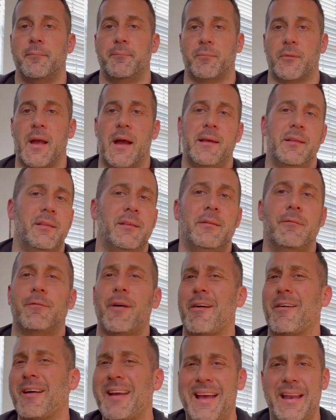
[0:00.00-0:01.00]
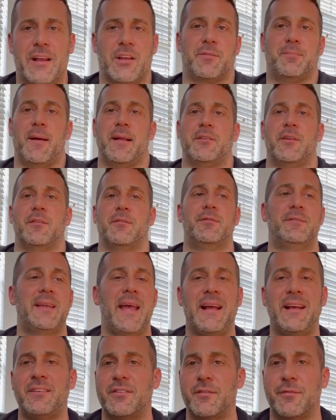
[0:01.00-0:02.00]
okay? Very inexpensive,
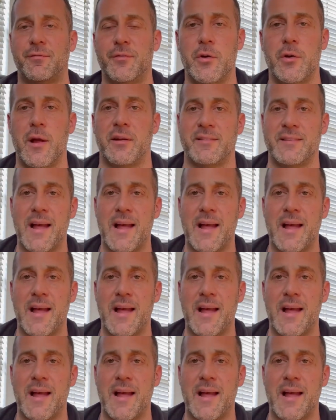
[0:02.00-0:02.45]
takes a few days.